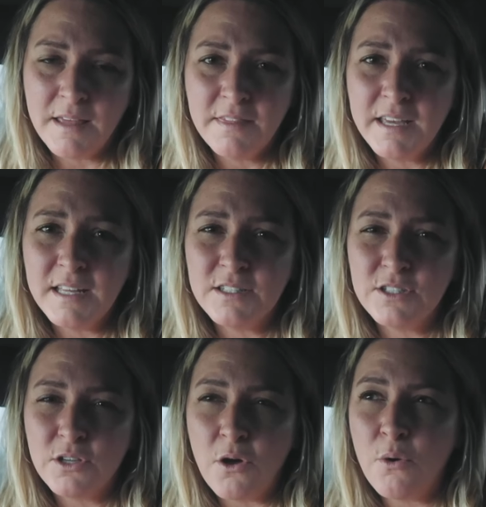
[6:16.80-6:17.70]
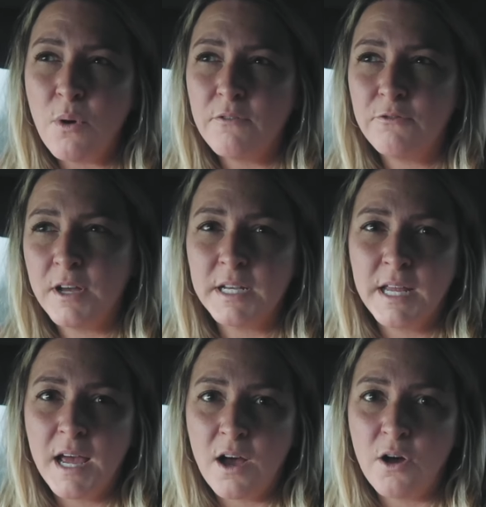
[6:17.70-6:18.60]
I think it's so
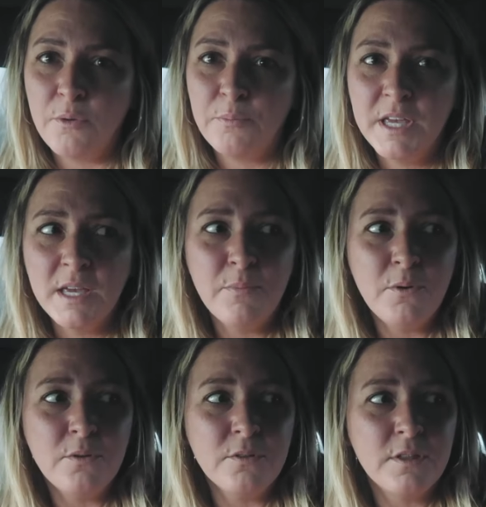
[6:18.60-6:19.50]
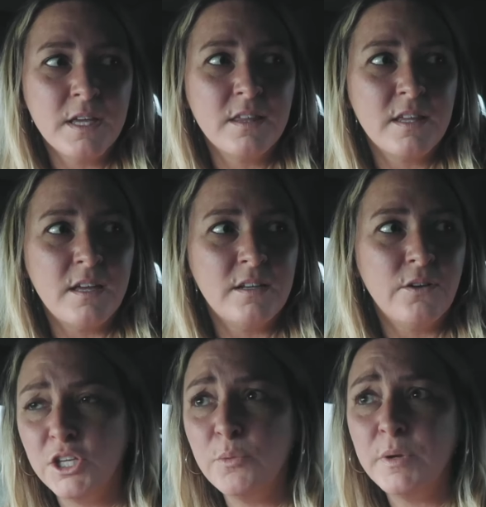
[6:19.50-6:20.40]
funny how people think that
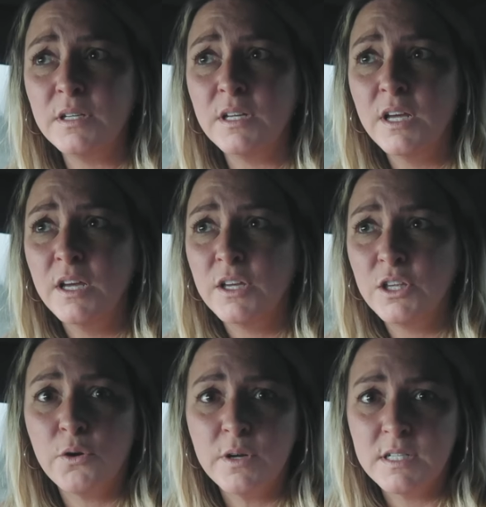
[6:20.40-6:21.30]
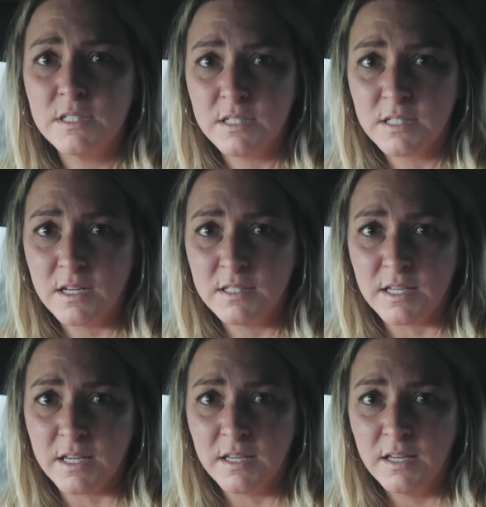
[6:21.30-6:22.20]
human urine is
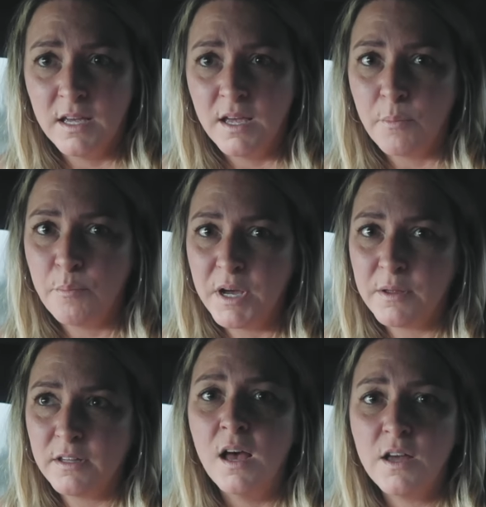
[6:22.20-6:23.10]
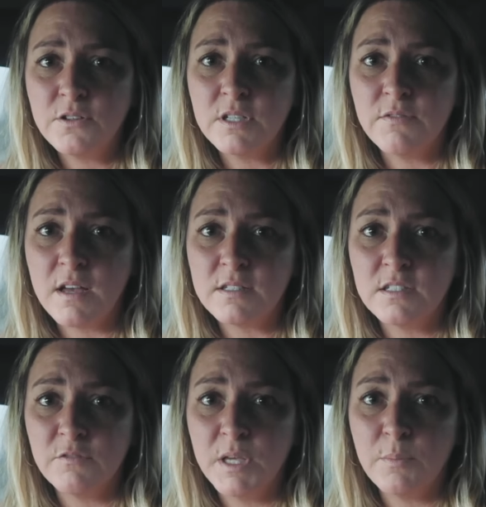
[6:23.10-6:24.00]
disgusting but hundreds of
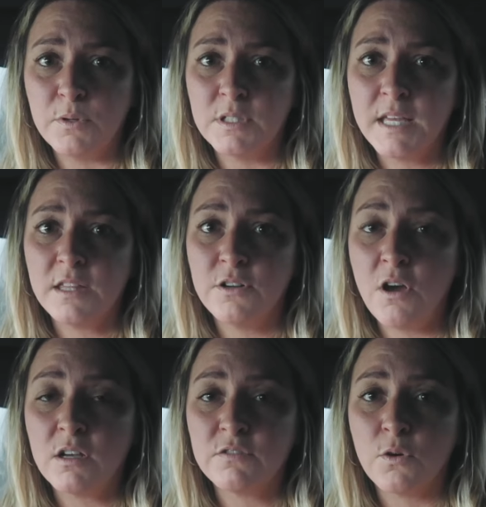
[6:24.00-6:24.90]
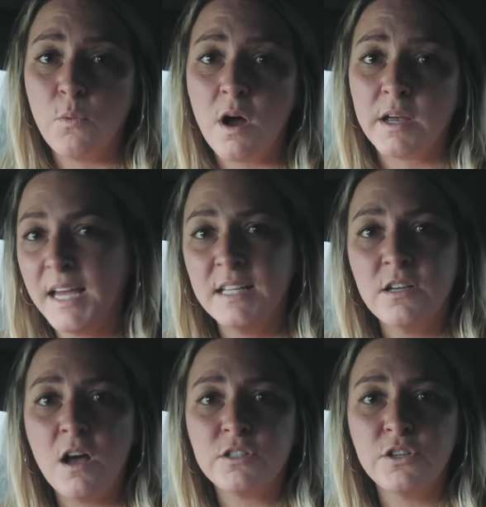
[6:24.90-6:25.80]
thousands of people take their dogs for a walk, and
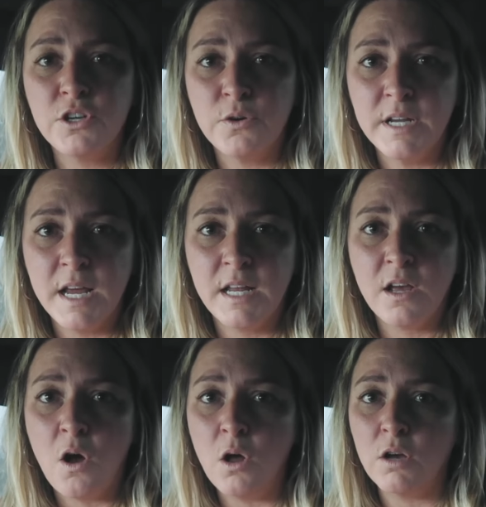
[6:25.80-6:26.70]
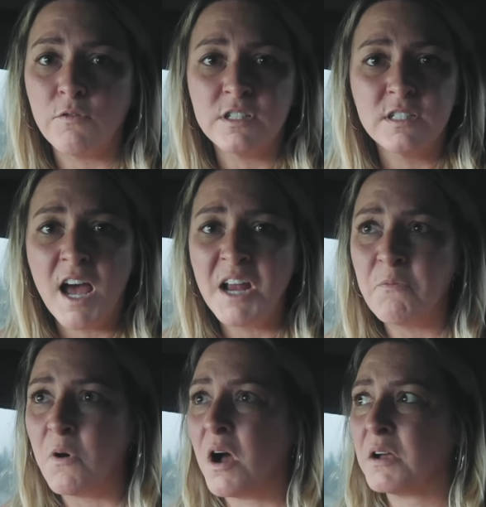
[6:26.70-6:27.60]
dogs are urinating all over
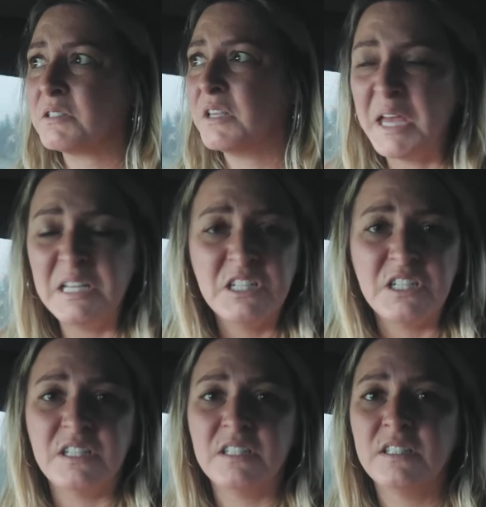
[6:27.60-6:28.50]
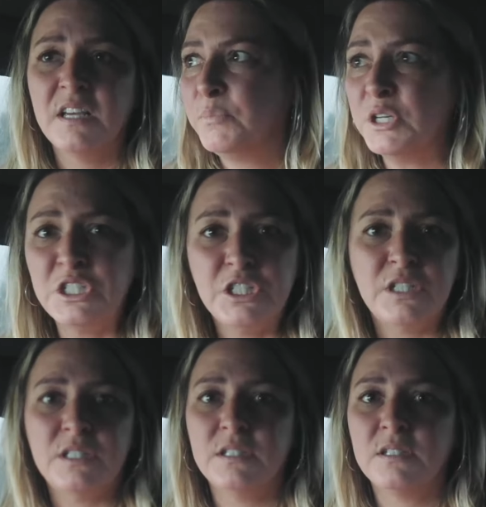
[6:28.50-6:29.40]
sidewalks, benches,
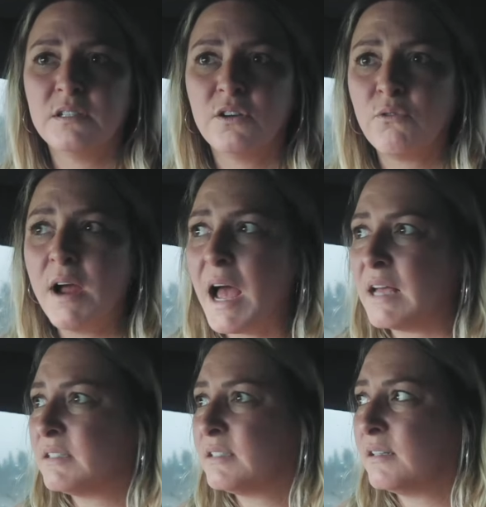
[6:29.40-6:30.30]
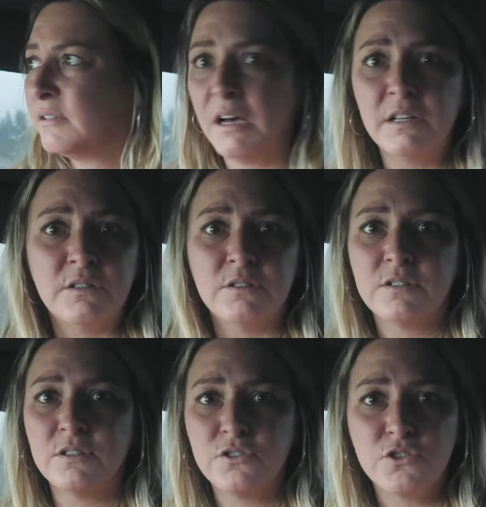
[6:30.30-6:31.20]
bushes, grass,
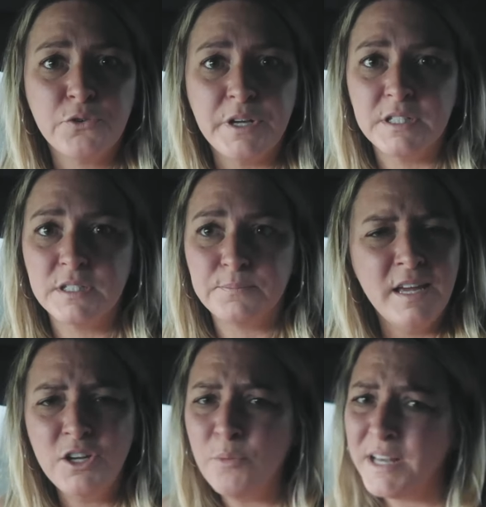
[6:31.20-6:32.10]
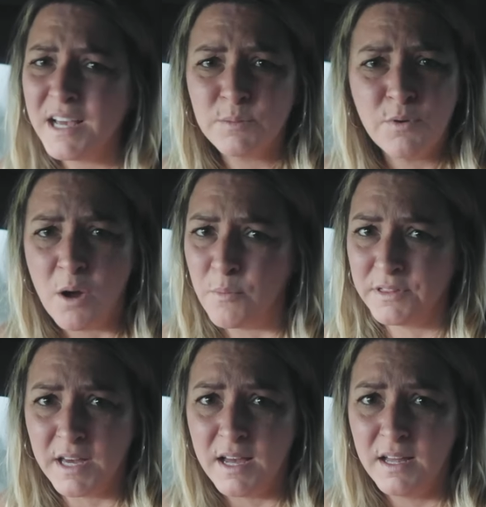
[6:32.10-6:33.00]
gutters, streets, and nobody has a problem
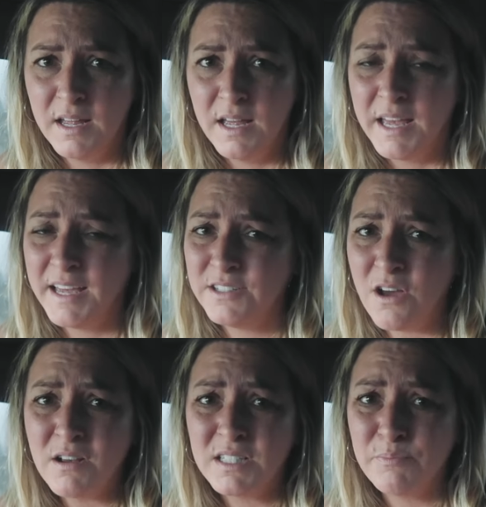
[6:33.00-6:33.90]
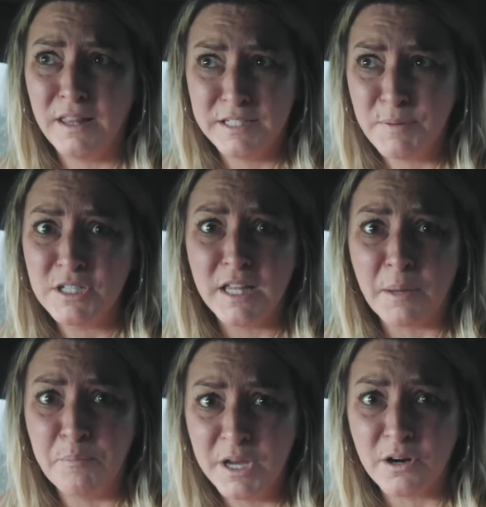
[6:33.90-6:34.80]
with that. And dogs, especially
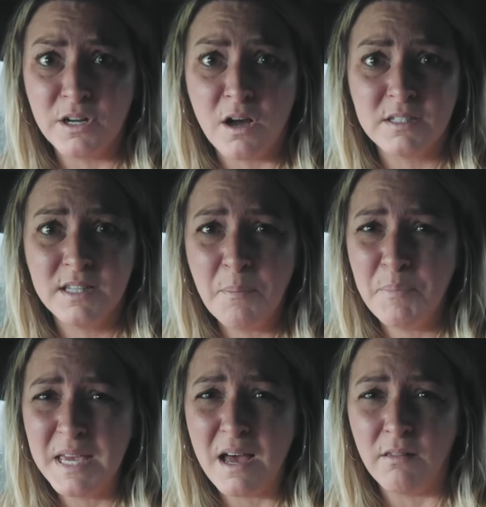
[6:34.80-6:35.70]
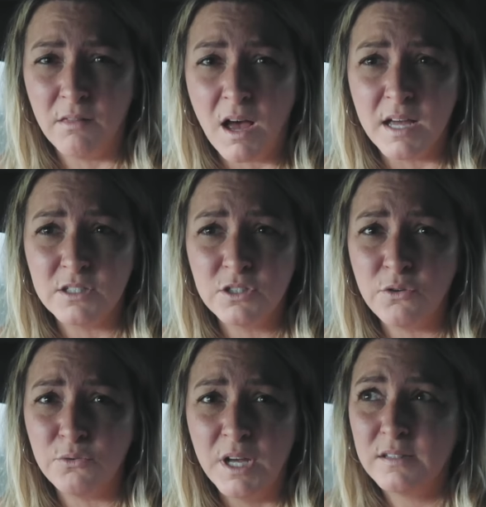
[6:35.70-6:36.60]
like bigger dogs, they pee a lot.
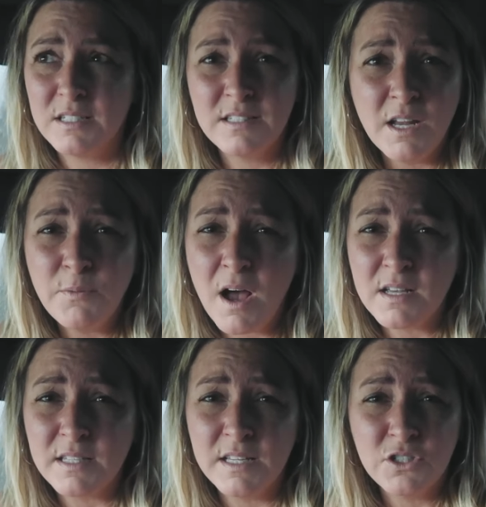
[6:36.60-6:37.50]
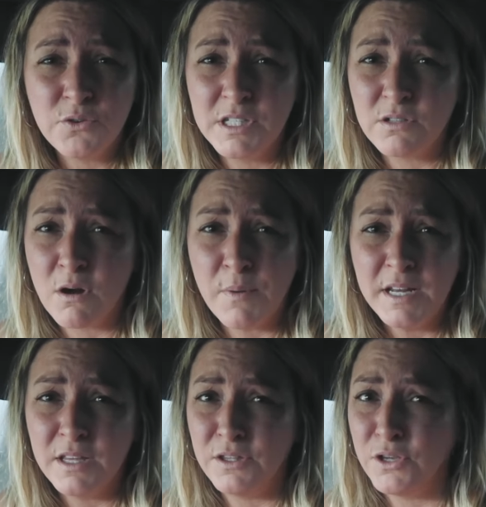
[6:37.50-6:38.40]
So the sidewalks and streets are
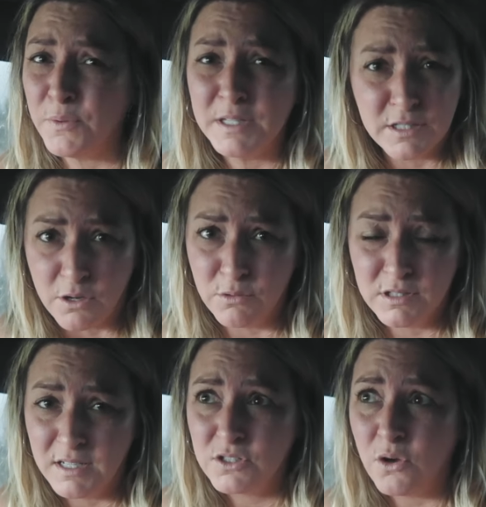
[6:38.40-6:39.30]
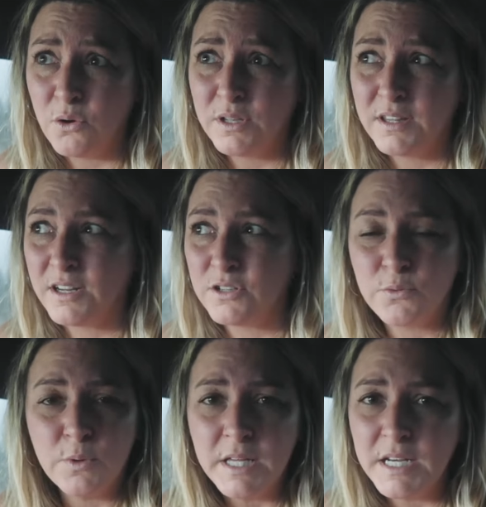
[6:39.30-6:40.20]
already urine soaked. So there's
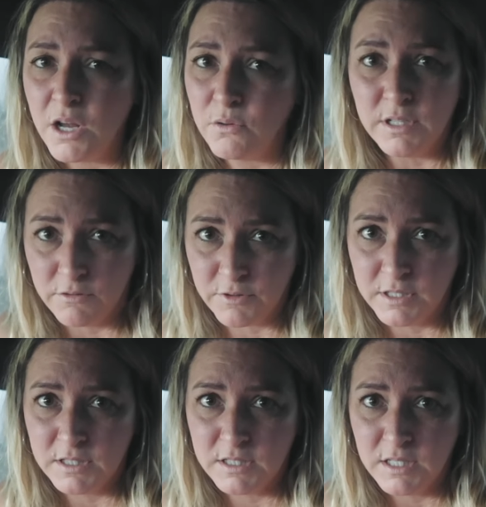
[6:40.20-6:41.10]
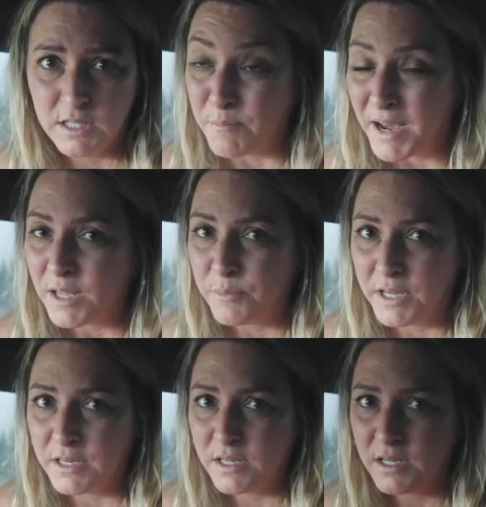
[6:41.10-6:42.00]
really no difference, in my
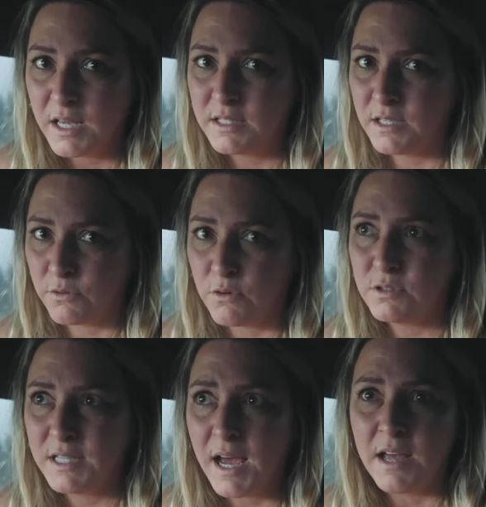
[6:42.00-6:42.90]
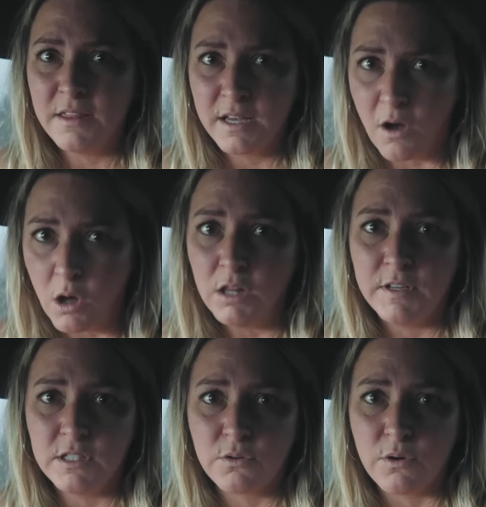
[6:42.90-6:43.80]
opinion. Is it gross? Yeah, I think all of
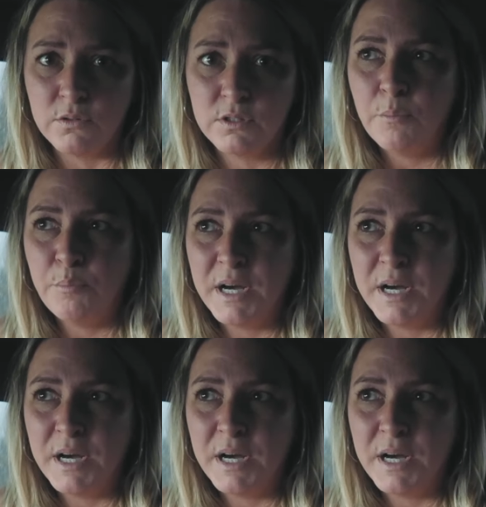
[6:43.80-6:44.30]
it's gross.